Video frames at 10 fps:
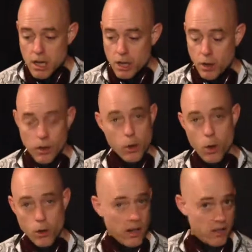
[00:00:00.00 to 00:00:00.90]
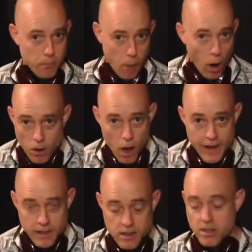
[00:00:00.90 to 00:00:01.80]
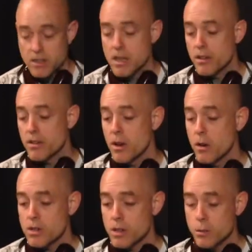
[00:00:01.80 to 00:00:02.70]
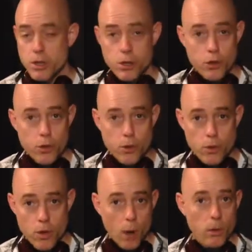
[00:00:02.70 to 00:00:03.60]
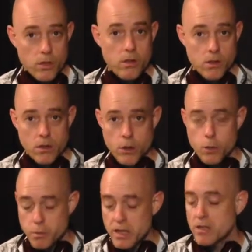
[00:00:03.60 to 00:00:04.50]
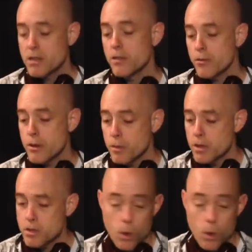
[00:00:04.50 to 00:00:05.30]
it'll go across the bar line in 16th notes. It'll be 2 notes or 2 beats of triplets